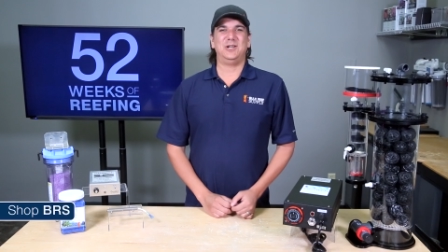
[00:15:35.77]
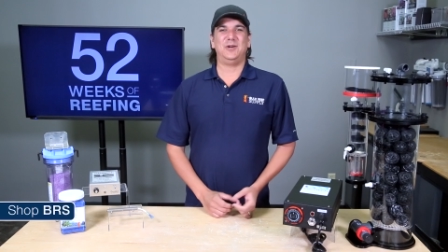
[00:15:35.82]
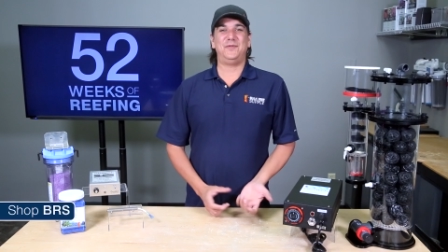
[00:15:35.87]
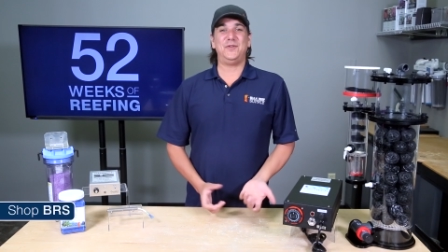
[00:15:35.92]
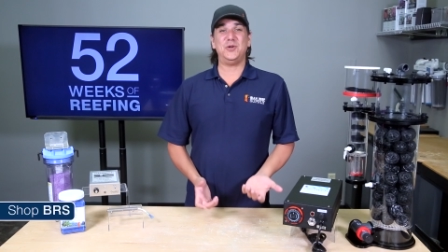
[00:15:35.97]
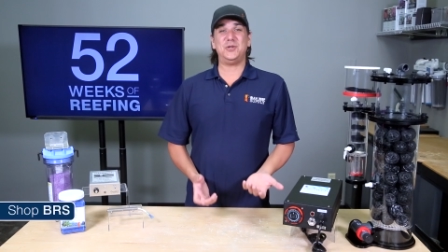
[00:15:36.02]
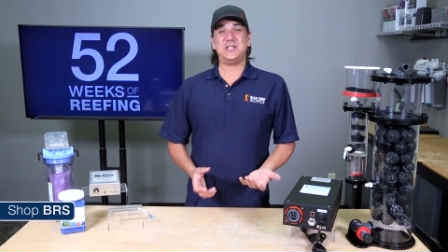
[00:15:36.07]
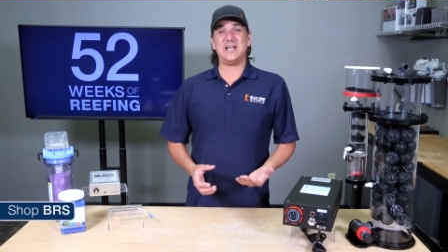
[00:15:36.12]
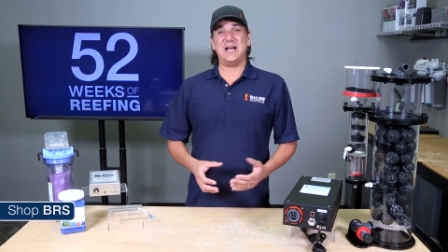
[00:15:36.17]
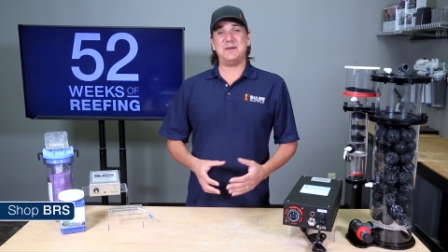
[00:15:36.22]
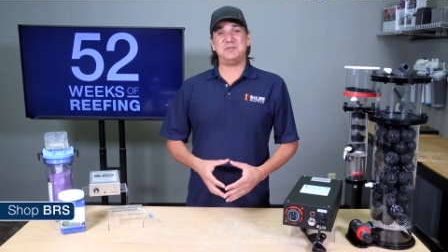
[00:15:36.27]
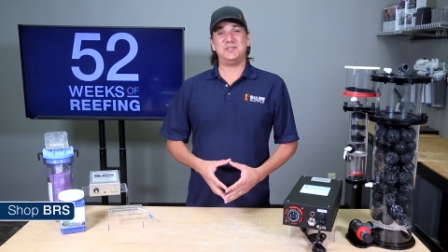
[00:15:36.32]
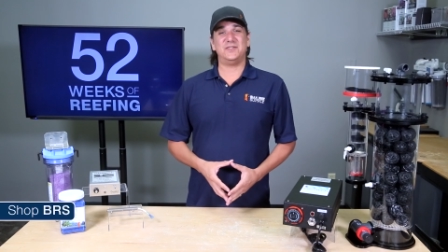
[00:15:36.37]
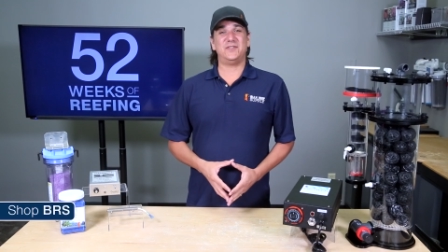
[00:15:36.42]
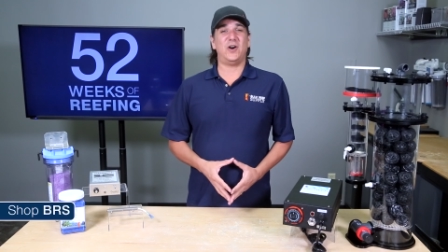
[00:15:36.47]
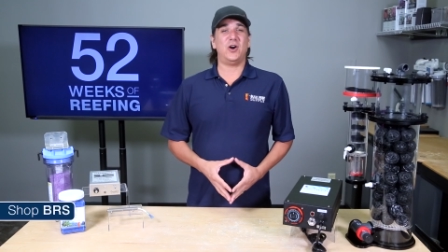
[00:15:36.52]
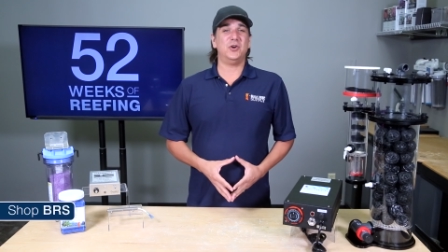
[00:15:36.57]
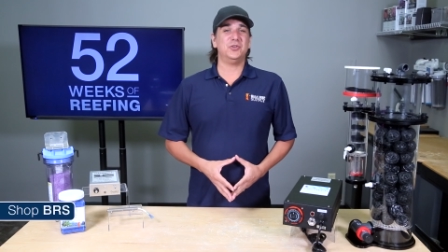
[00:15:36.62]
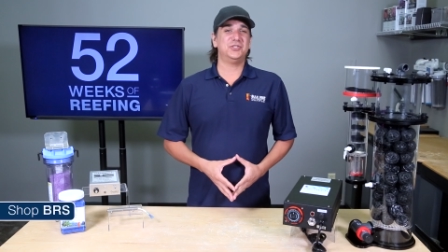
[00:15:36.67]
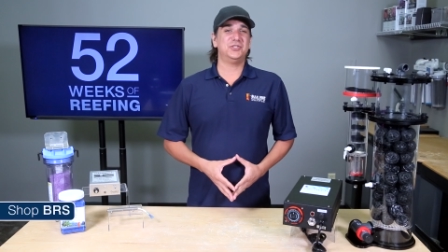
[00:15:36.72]
There are a few types
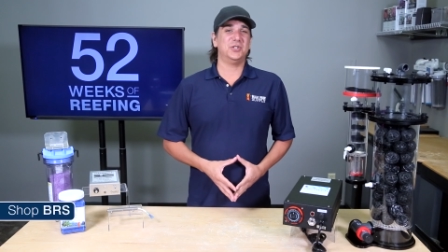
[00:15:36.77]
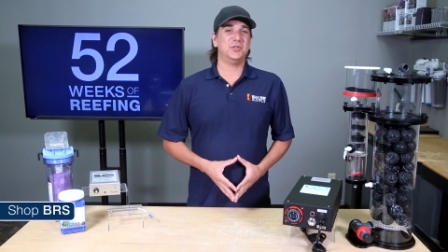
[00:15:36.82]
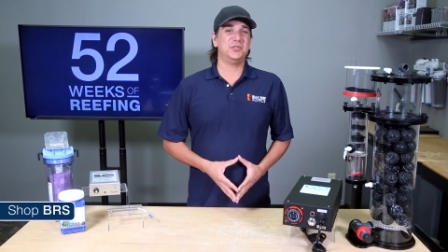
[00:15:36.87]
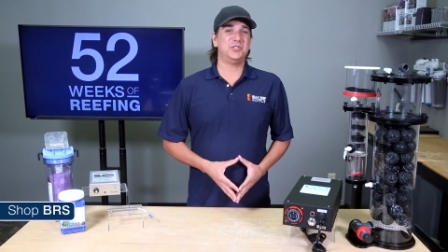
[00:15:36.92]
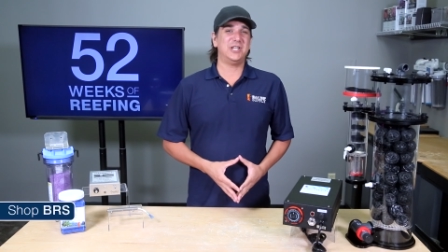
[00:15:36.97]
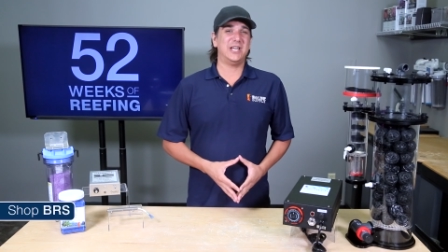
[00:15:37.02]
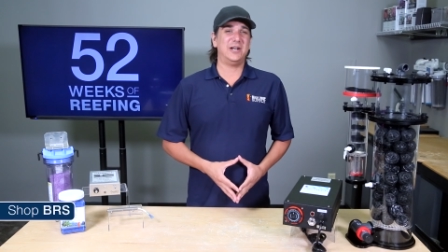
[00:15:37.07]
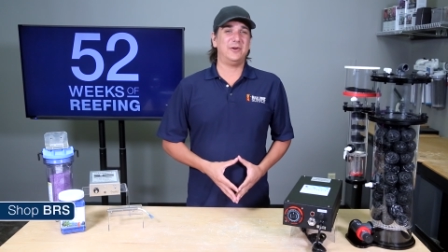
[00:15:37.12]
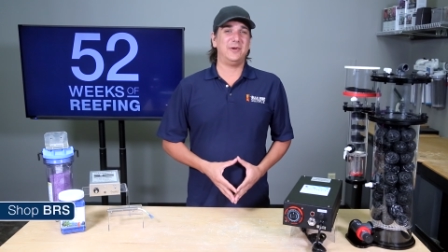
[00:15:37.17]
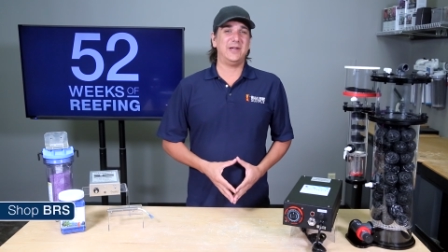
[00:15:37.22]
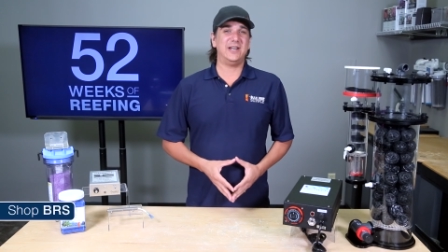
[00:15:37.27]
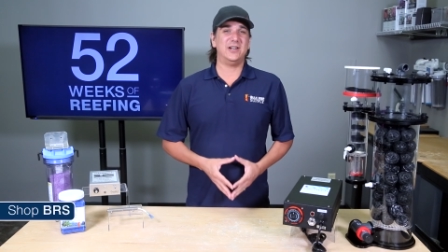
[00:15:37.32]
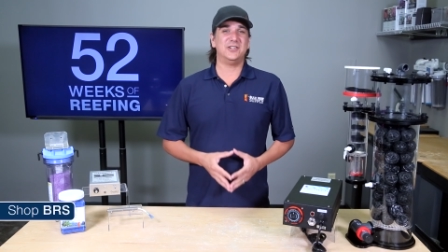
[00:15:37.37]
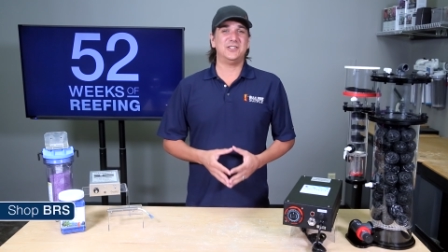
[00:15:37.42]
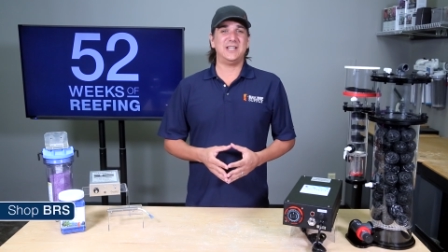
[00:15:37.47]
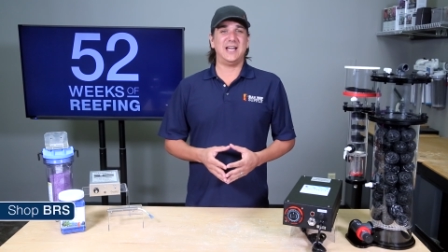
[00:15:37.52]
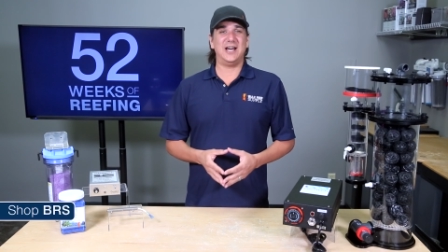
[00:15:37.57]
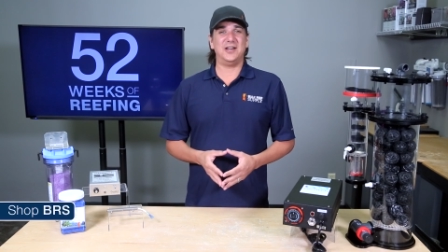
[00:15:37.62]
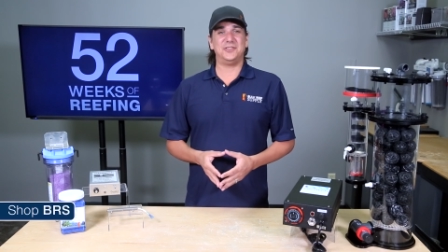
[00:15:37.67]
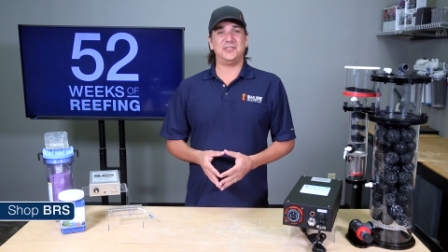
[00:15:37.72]
of ozone
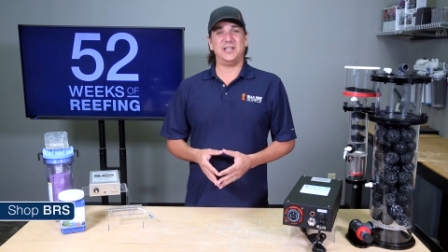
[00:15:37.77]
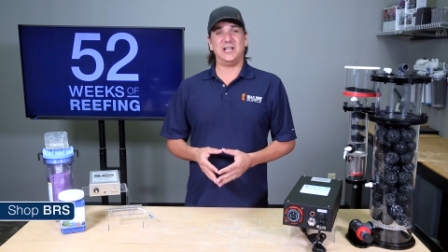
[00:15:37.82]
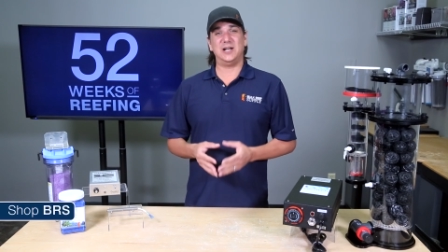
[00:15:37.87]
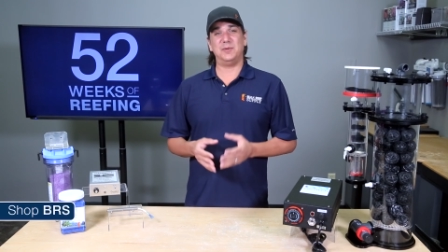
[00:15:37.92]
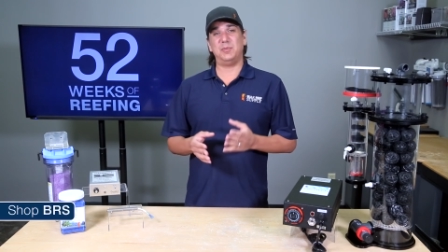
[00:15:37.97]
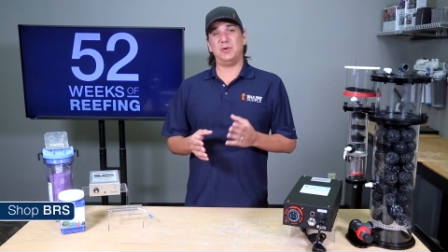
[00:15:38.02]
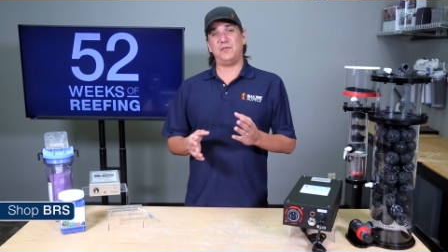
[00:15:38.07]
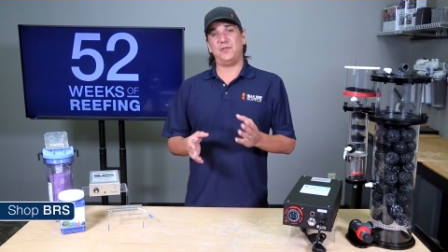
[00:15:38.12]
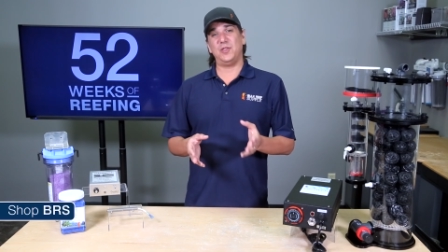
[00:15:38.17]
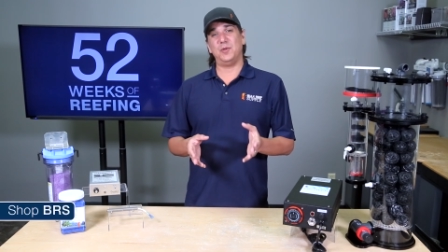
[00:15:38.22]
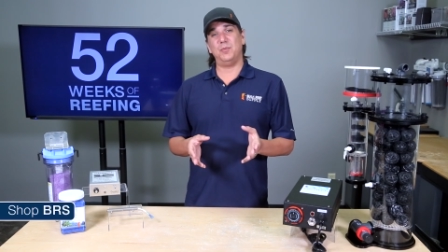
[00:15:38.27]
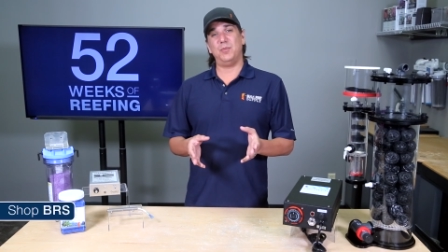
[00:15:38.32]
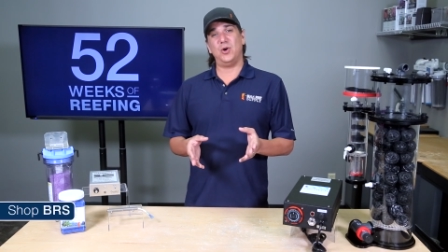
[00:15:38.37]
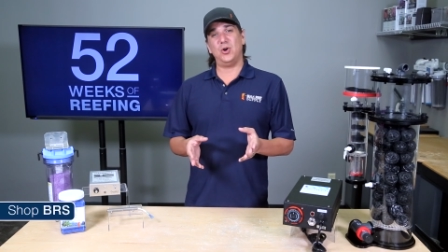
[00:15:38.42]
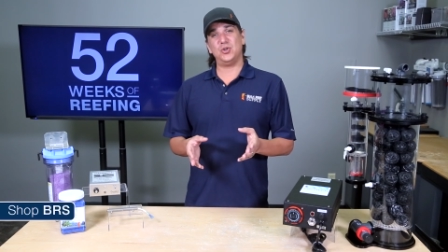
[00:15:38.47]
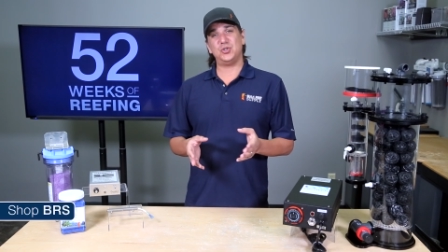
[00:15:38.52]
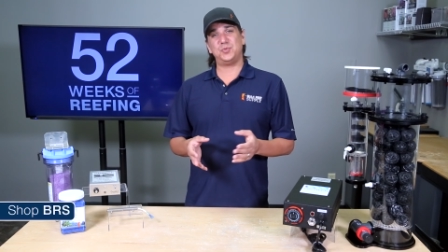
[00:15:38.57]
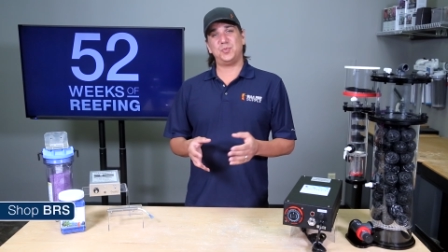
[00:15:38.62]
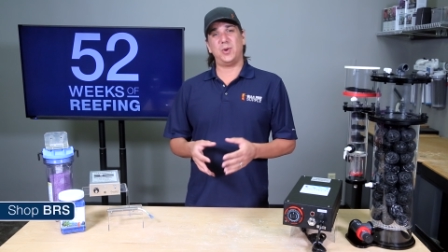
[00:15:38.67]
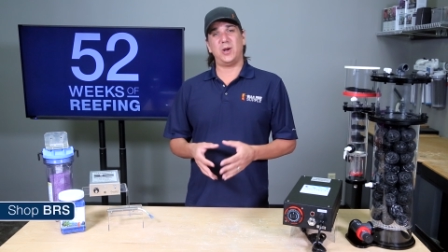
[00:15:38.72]
generators out there, but for the
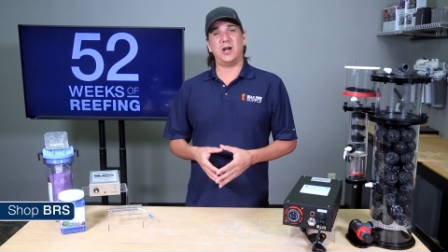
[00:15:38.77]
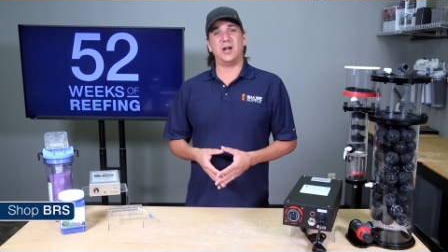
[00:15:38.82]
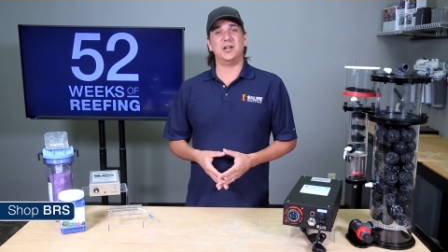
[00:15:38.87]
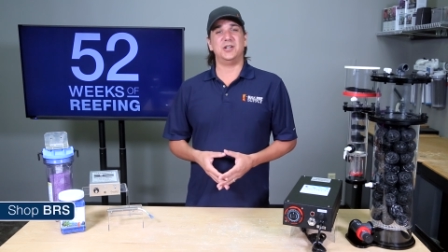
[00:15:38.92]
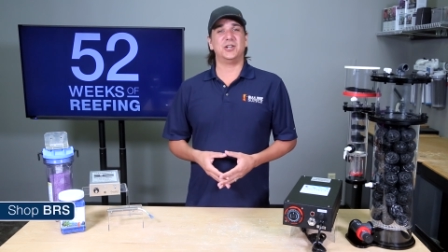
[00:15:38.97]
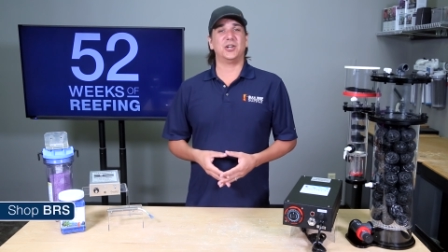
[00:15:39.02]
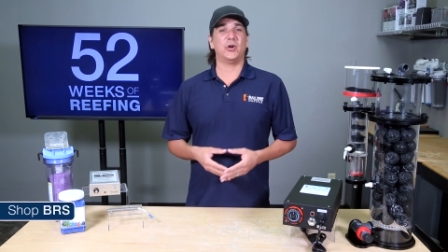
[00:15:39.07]
most part,